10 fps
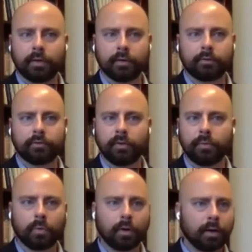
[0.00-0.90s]

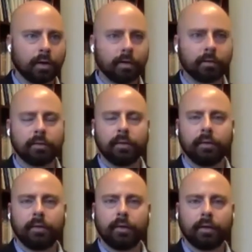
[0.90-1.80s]
Xinhua,
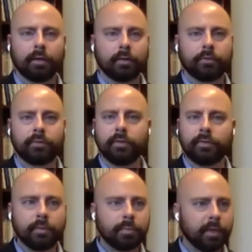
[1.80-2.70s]

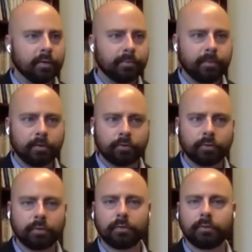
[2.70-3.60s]
CCP
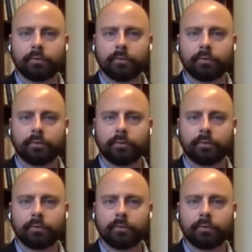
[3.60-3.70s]
officials,